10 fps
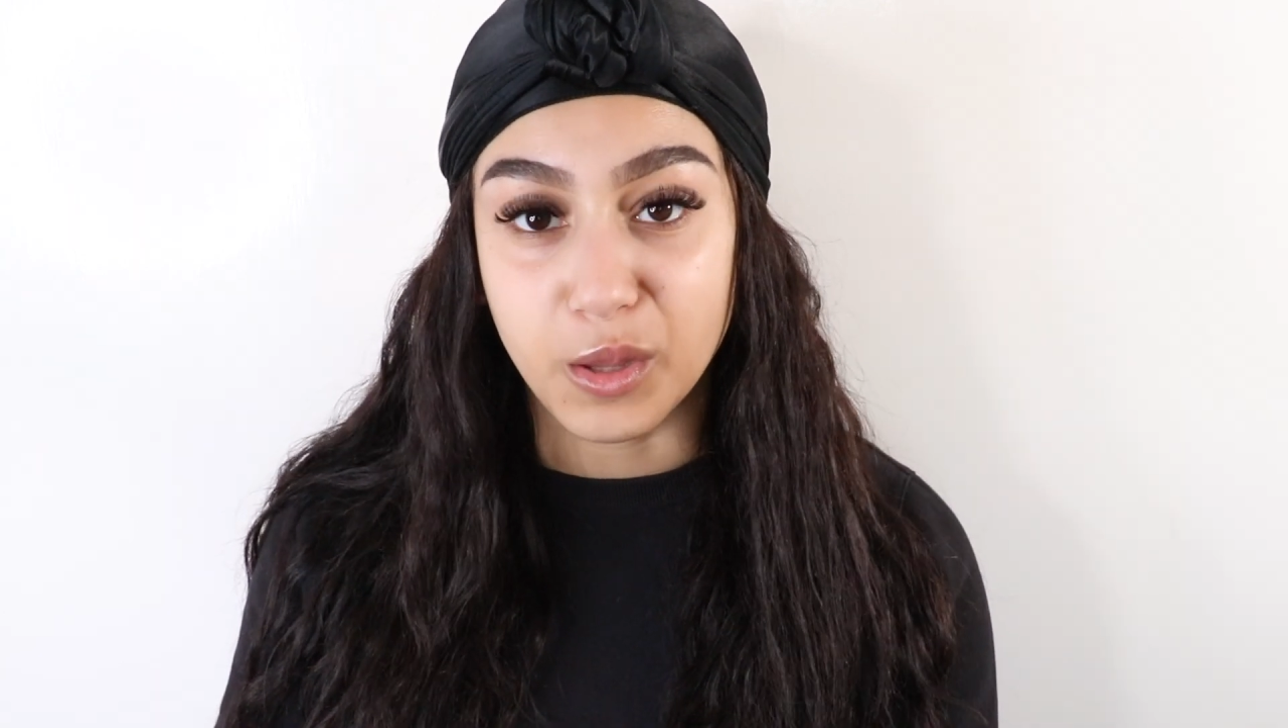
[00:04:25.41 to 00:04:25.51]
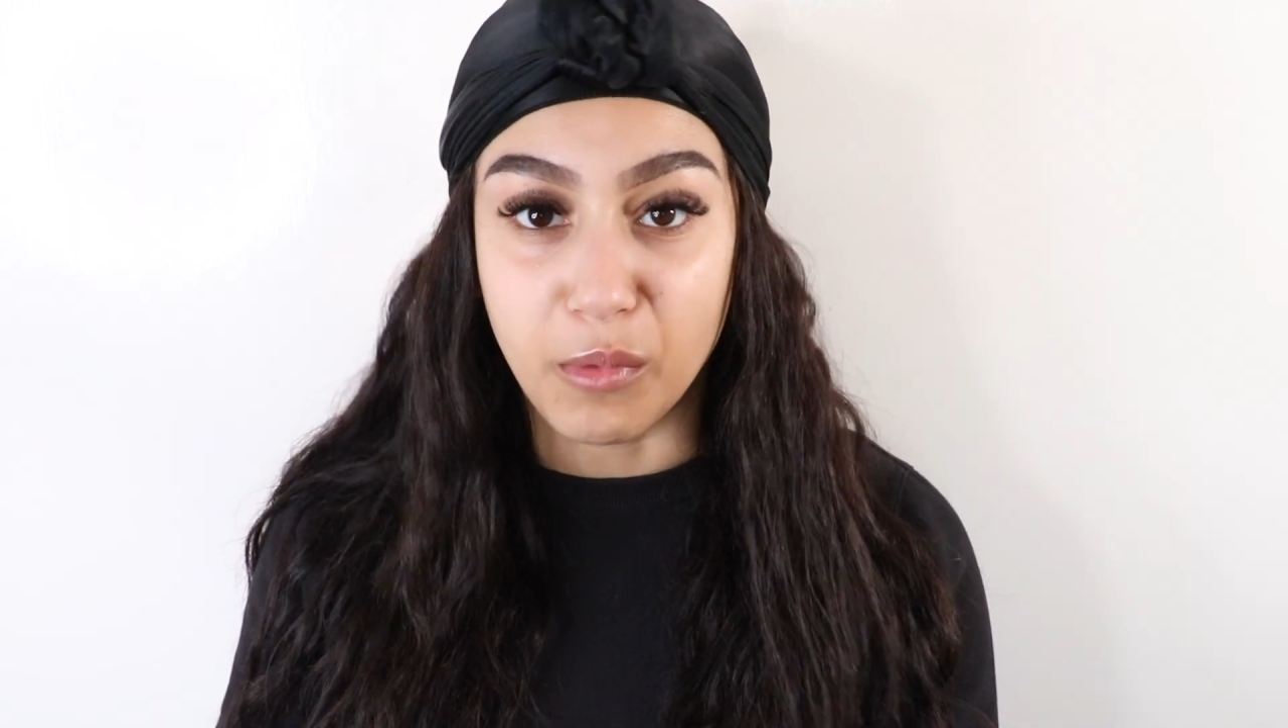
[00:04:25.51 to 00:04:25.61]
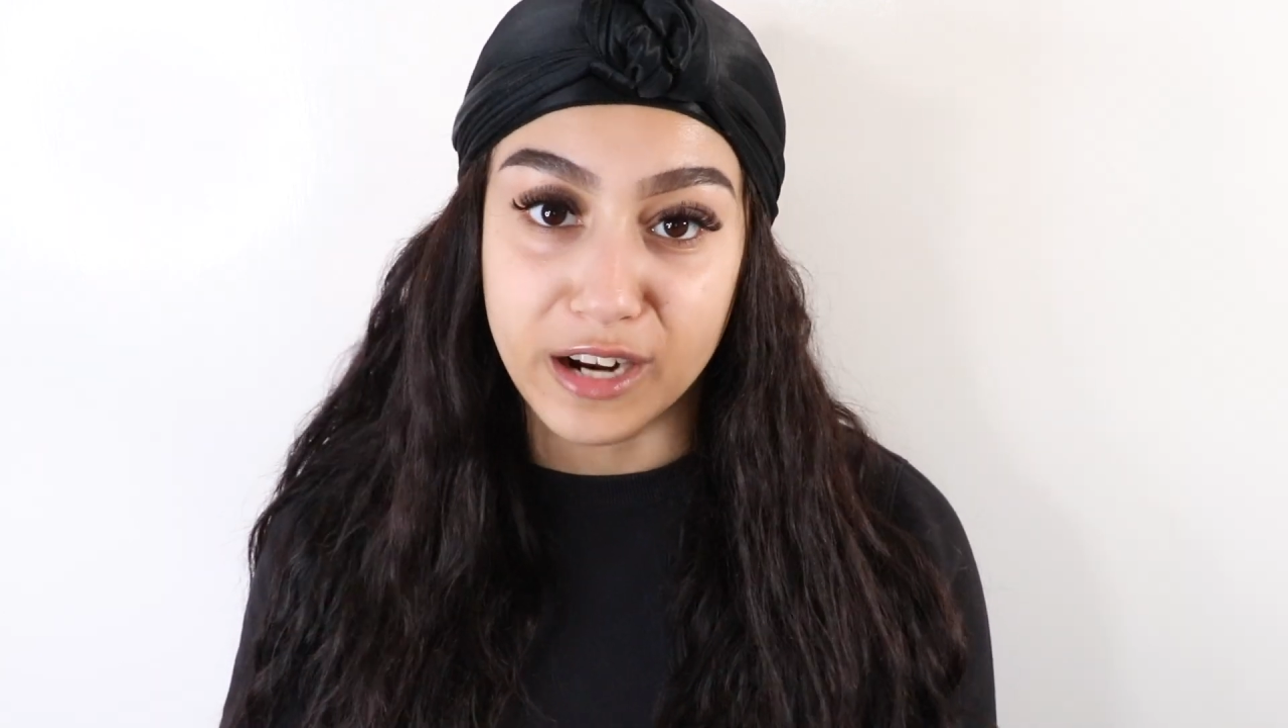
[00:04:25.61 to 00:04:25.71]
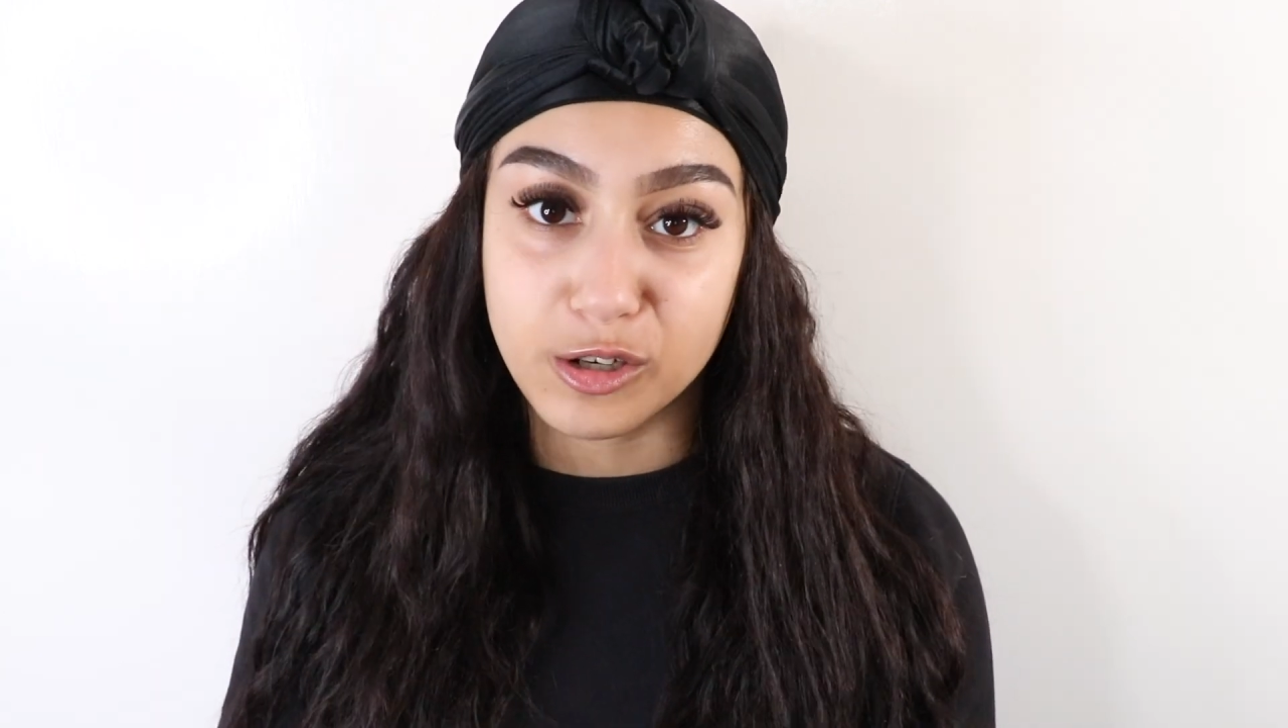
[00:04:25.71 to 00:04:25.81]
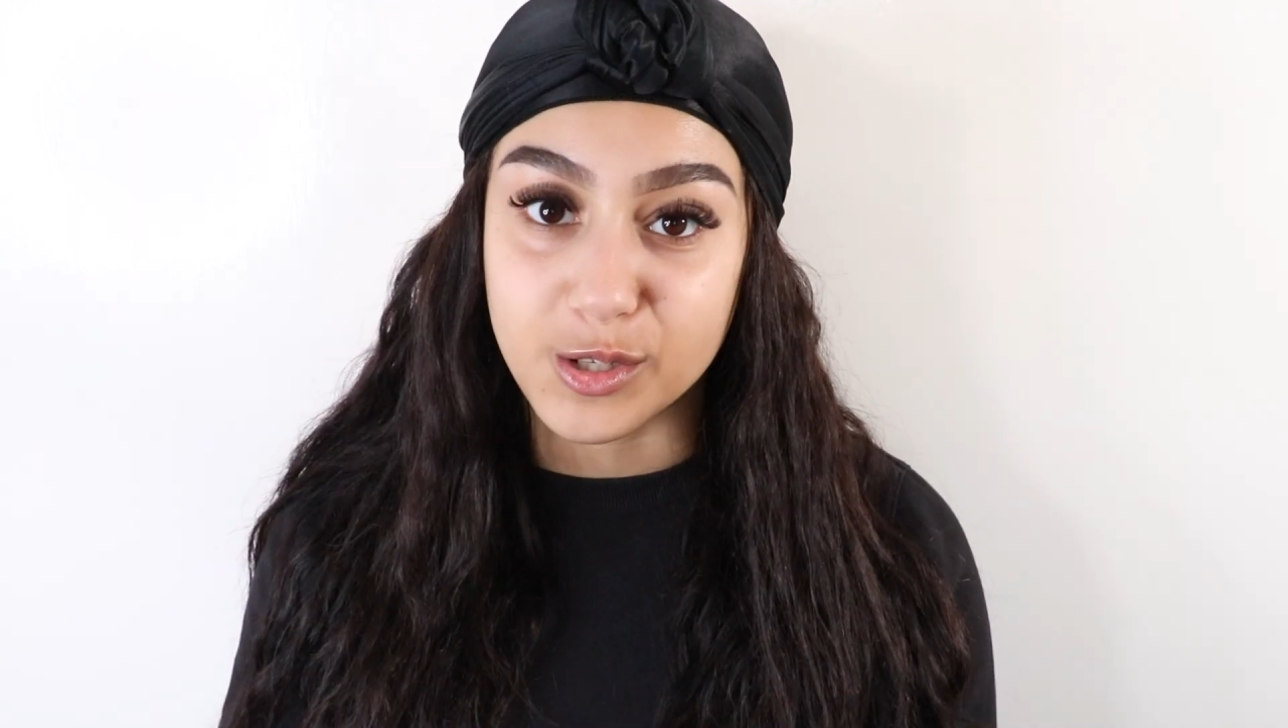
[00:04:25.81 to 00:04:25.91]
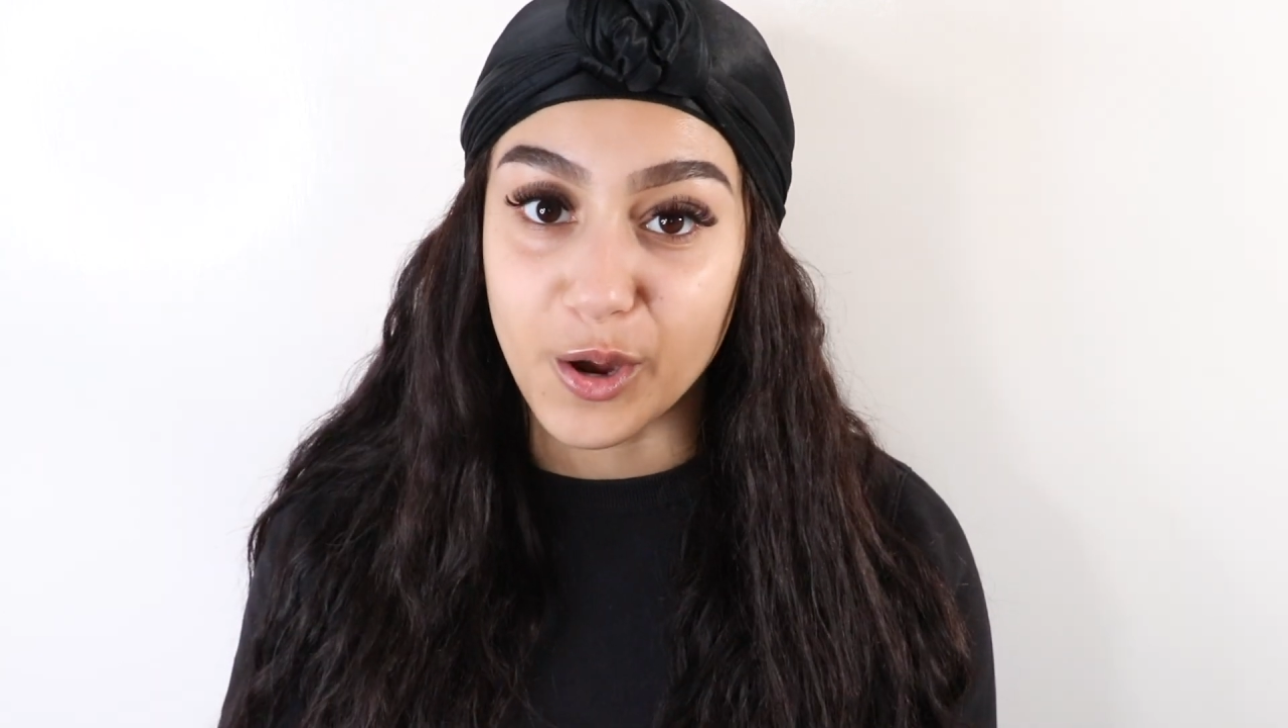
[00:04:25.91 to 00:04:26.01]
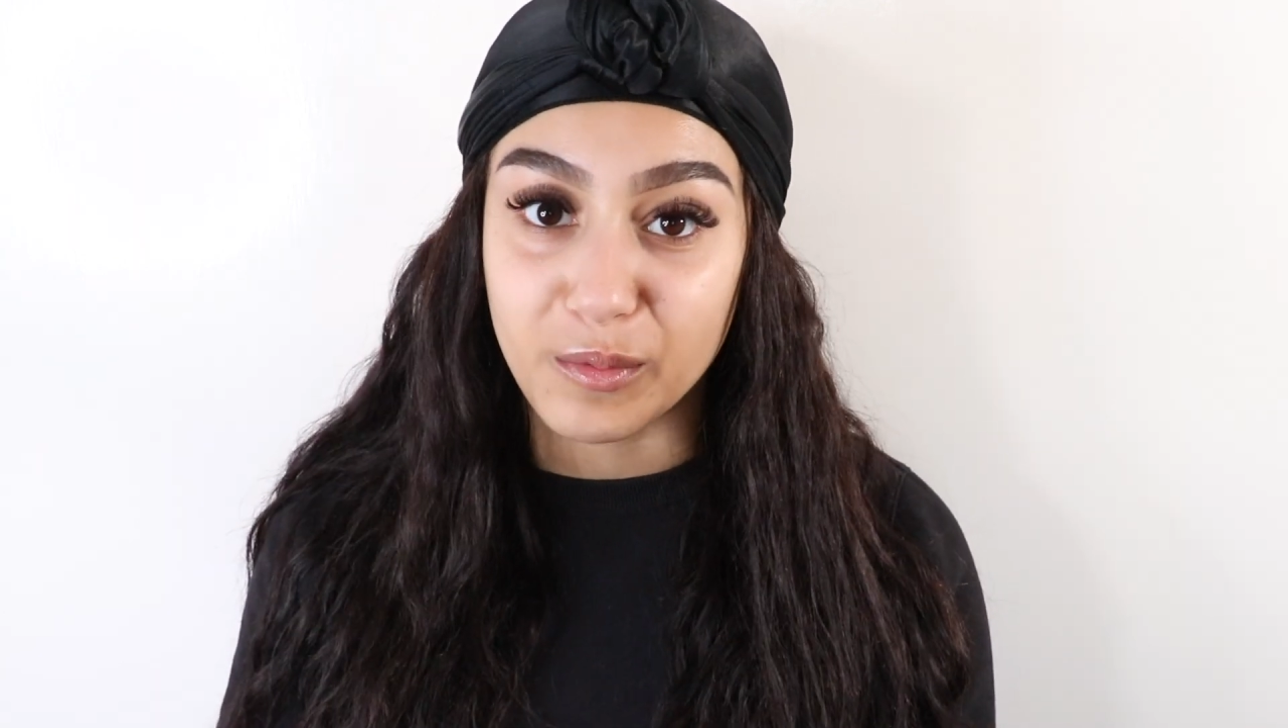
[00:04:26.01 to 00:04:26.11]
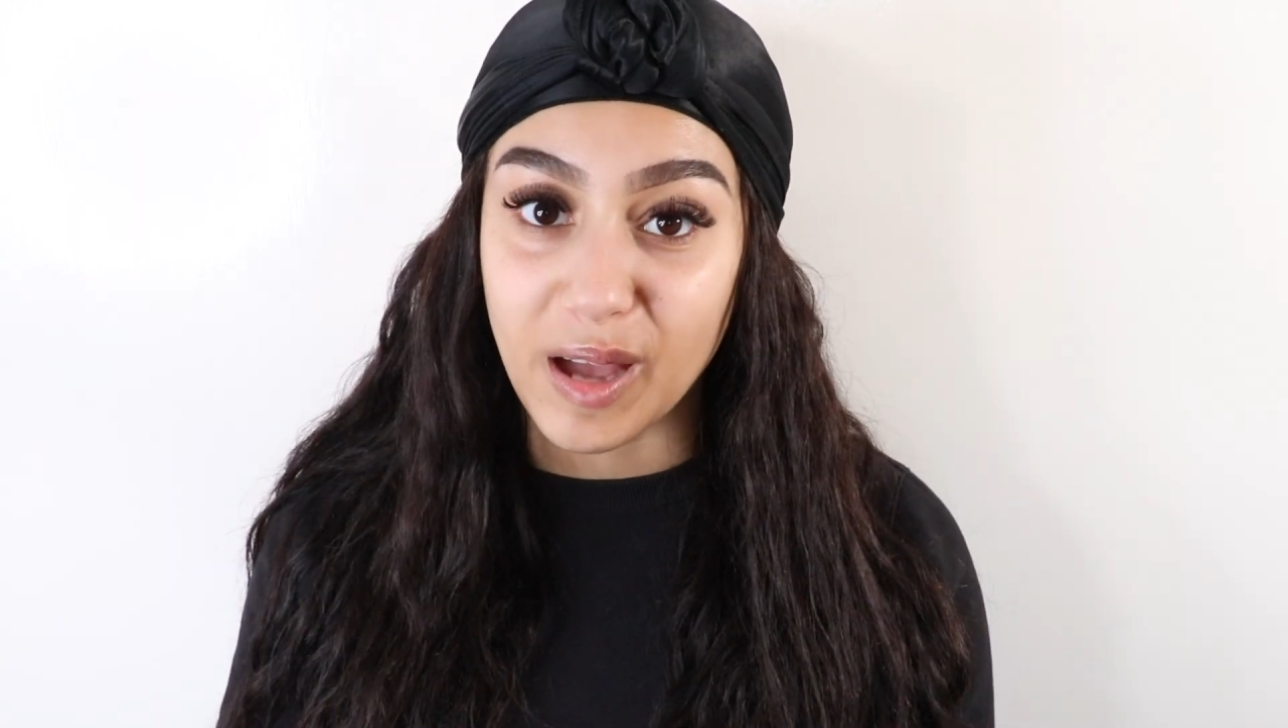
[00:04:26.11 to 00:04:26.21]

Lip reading: microscope